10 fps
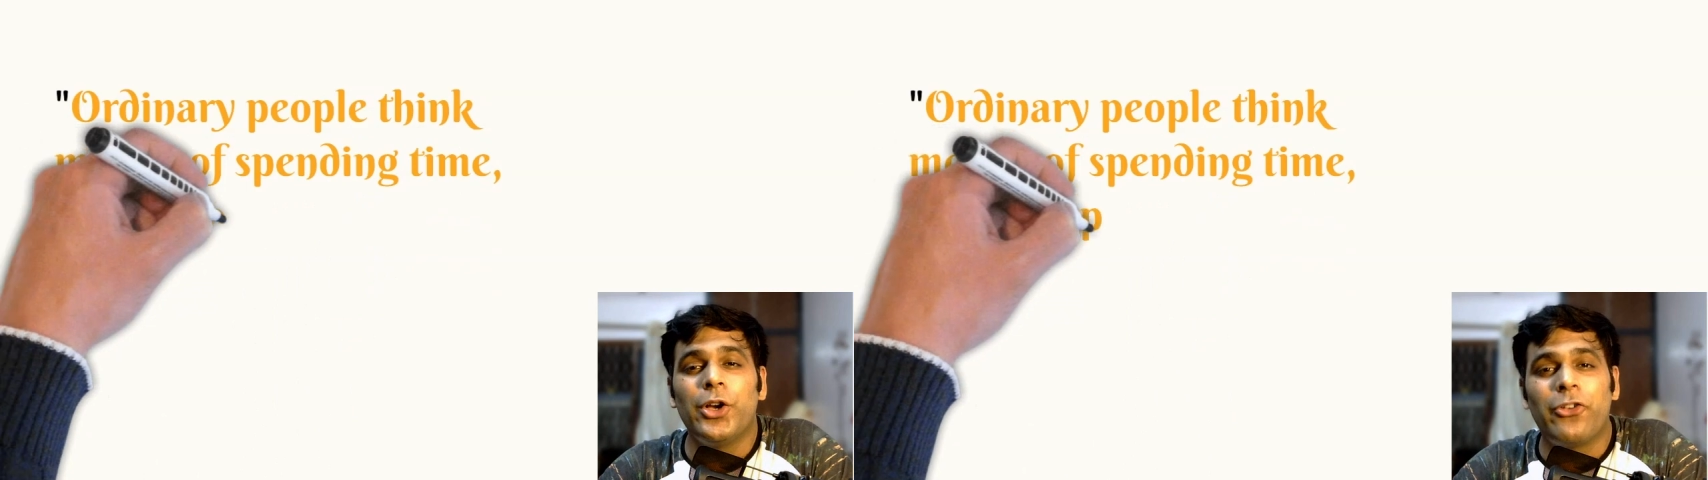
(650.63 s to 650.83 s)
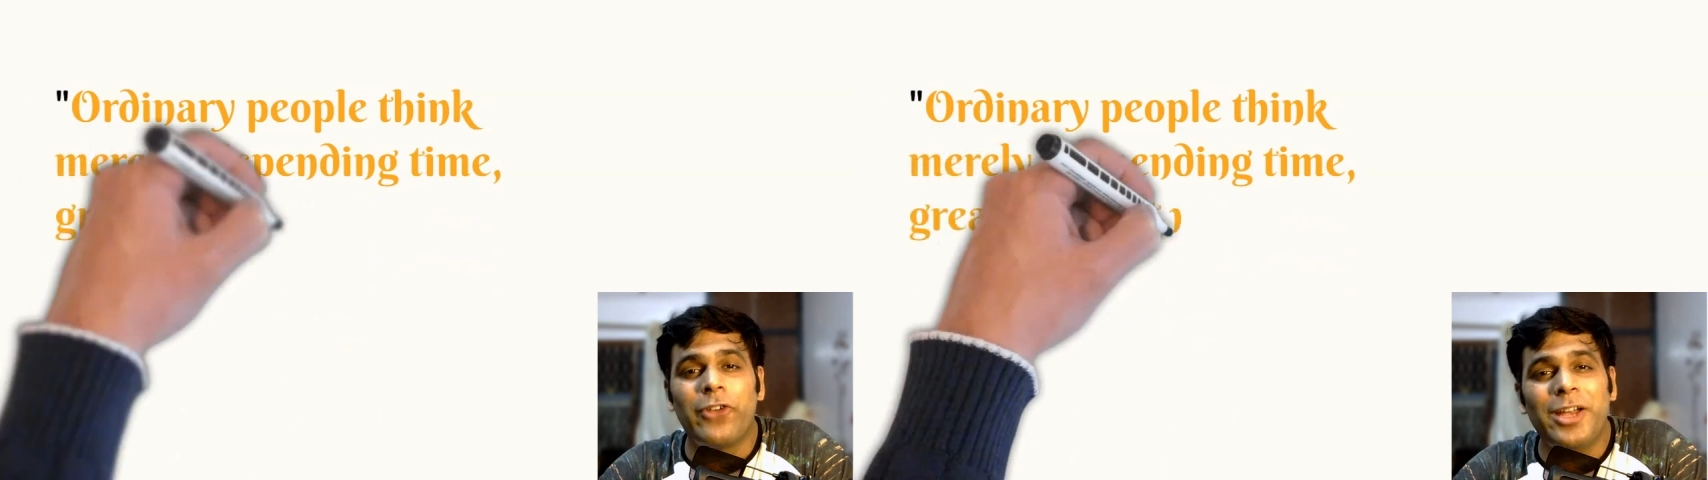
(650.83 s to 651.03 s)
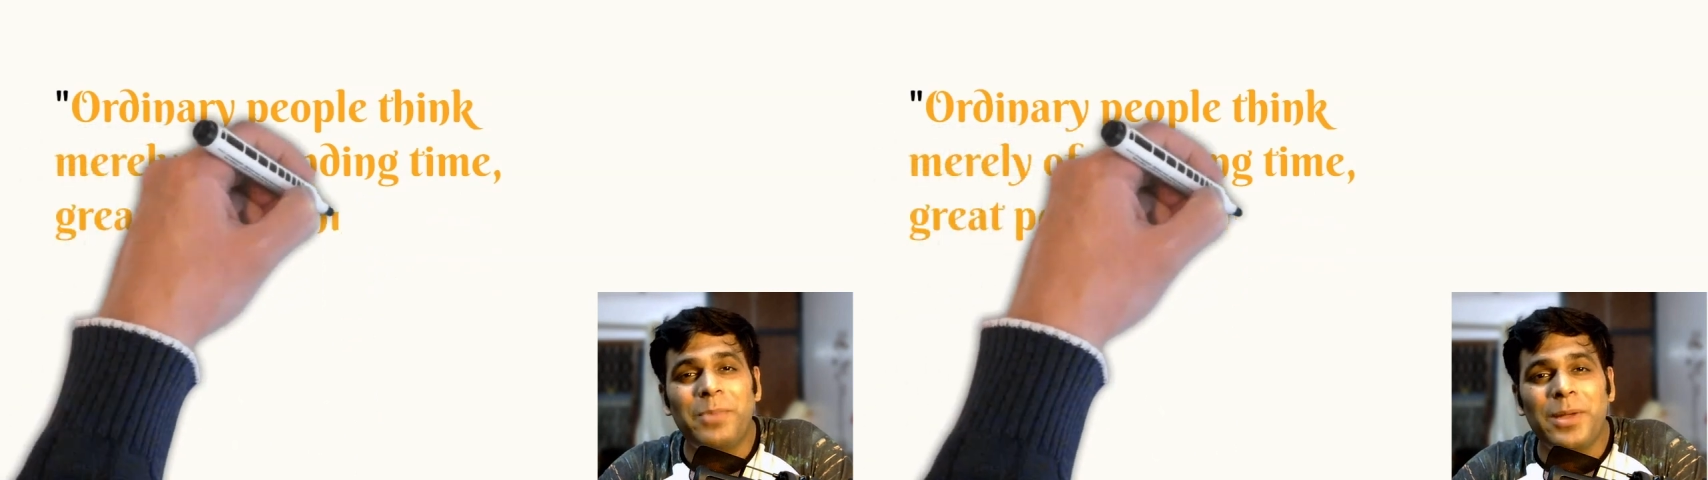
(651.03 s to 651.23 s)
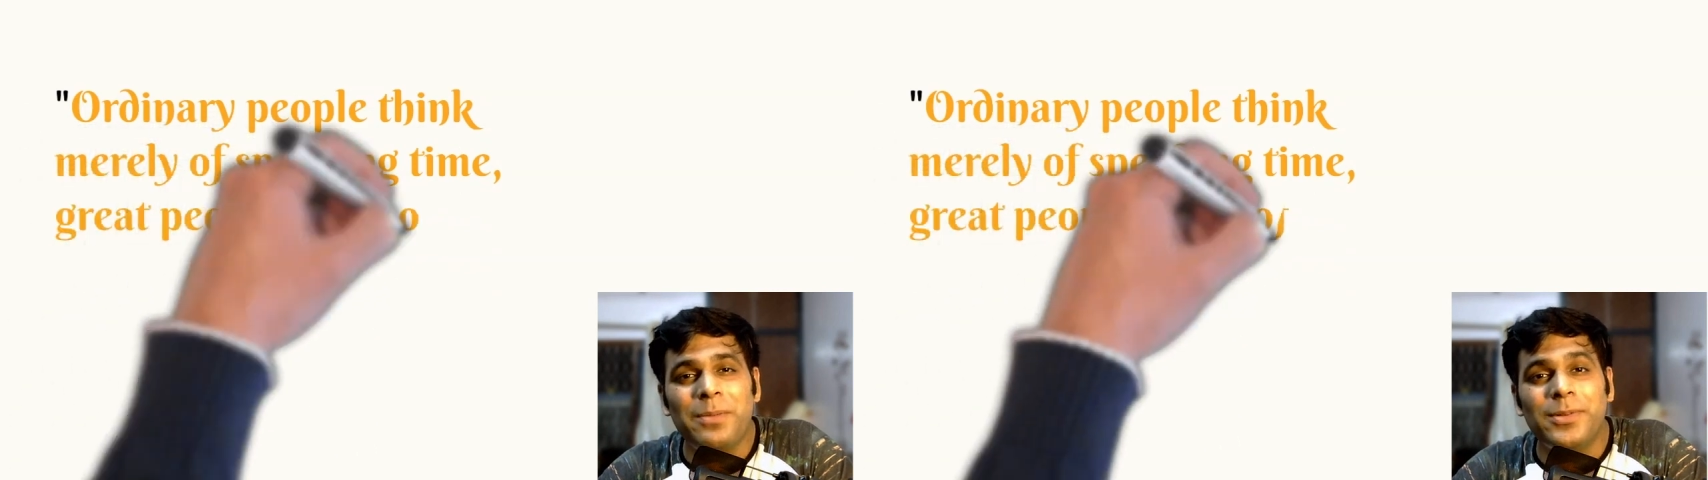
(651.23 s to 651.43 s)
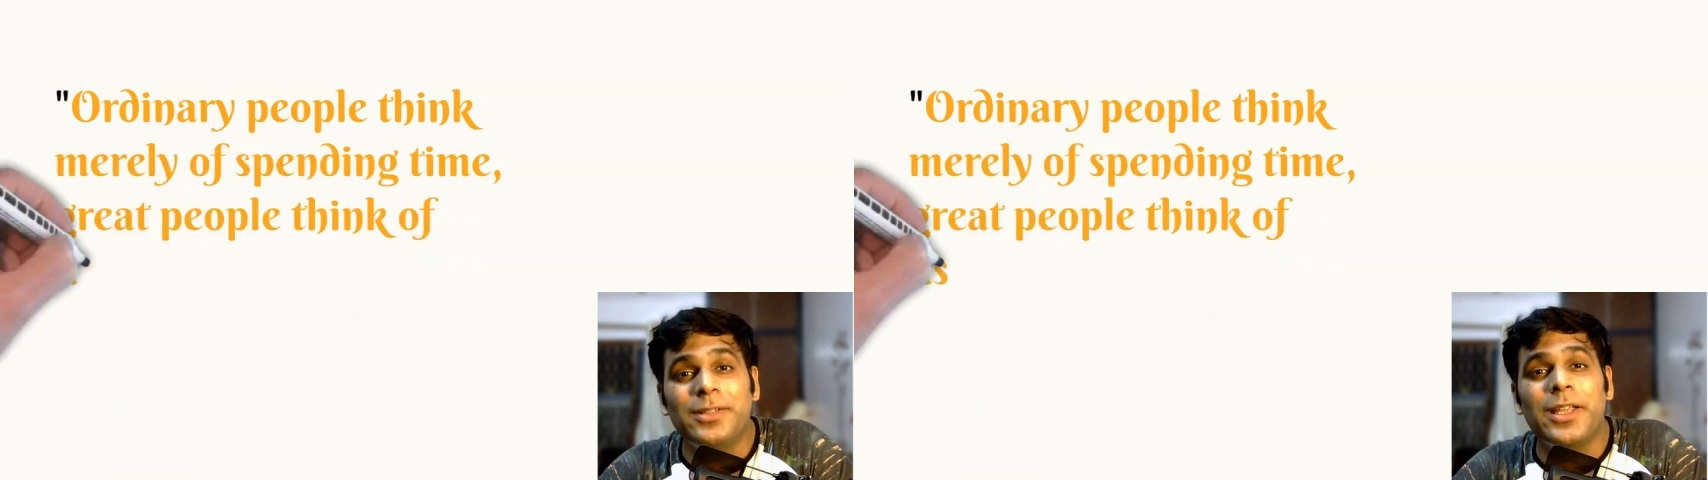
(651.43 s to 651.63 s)
Great
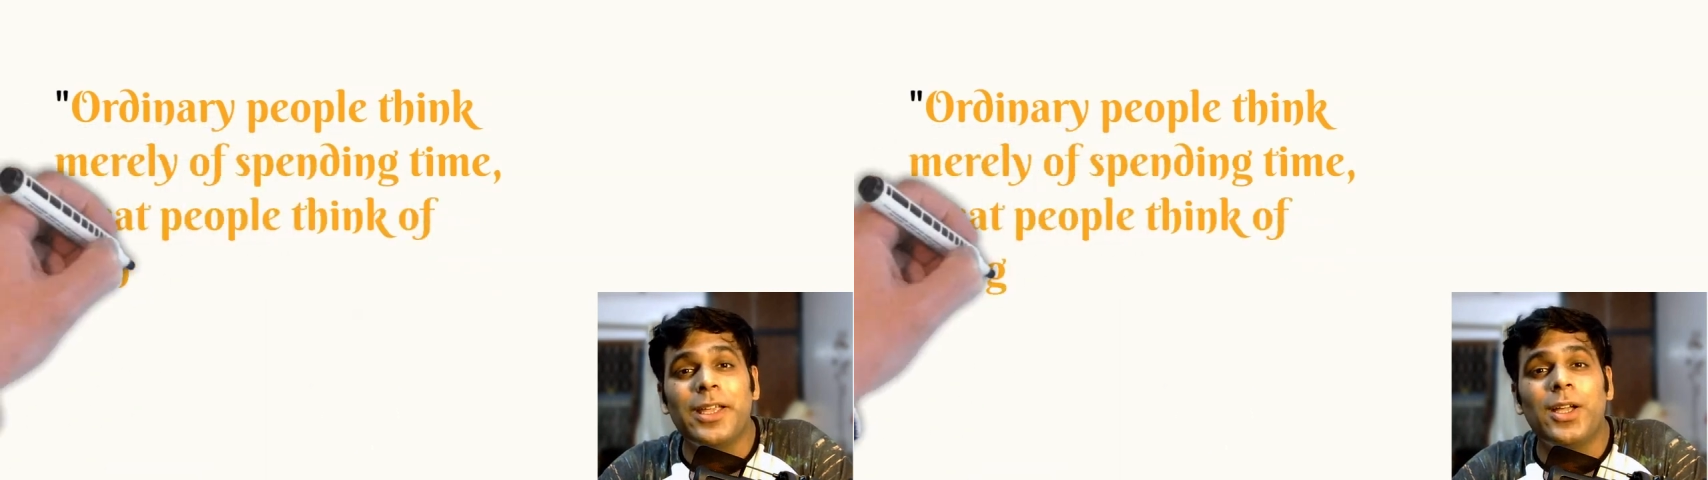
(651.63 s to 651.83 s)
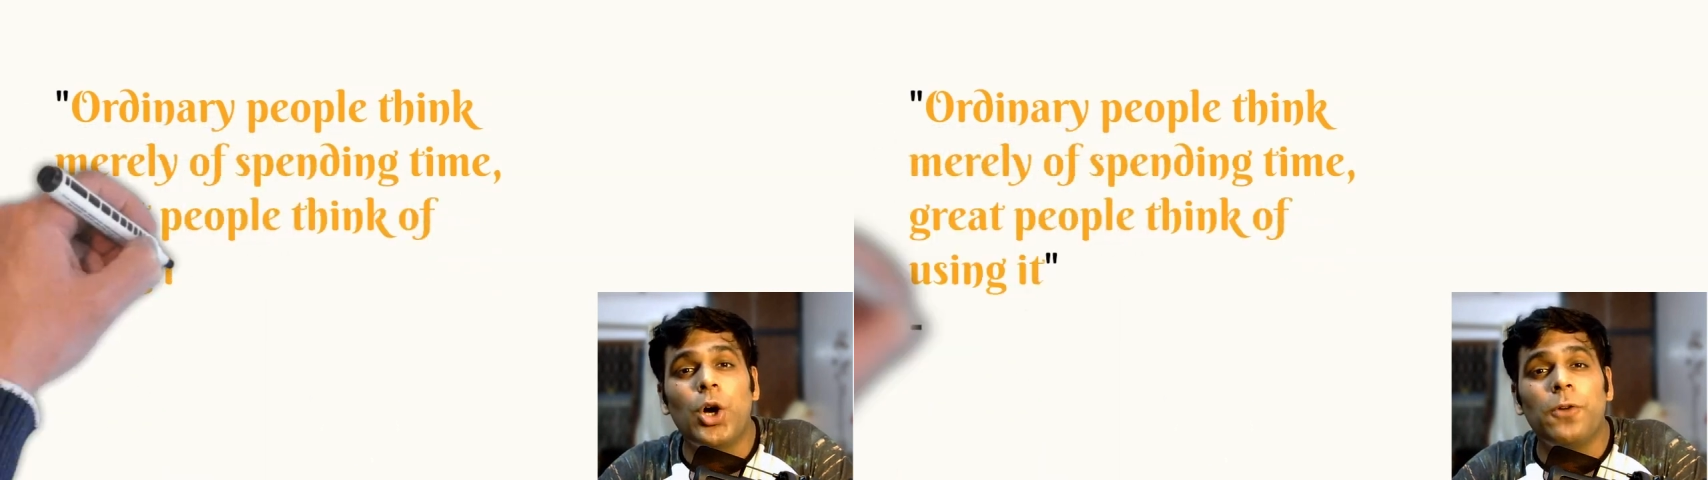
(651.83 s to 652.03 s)
people think